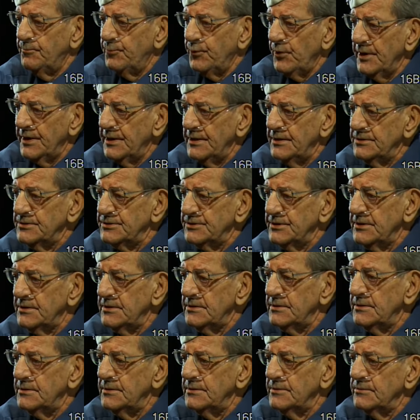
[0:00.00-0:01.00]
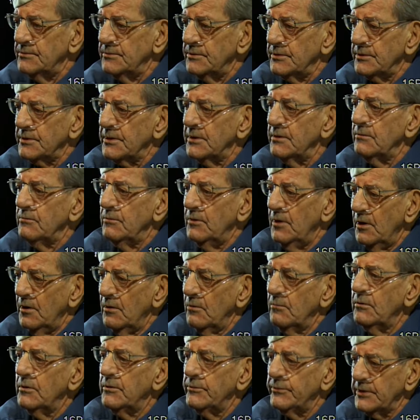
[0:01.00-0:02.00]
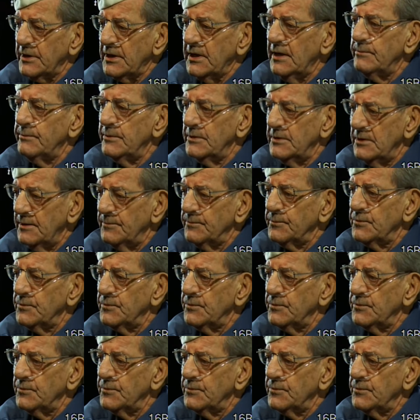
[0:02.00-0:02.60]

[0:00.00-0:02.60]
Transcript: and uh, we were coming up good.